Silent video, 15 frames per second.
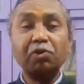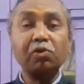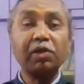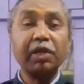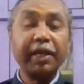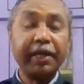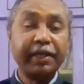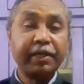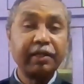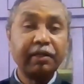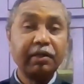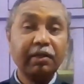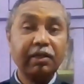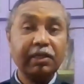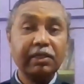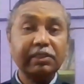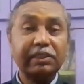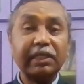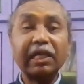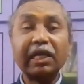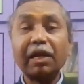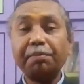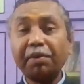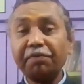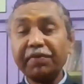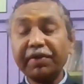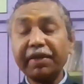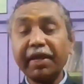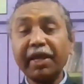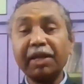toll gate, setting up of
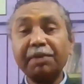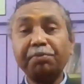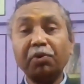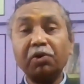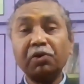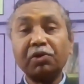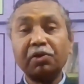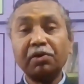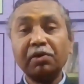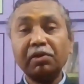a airport.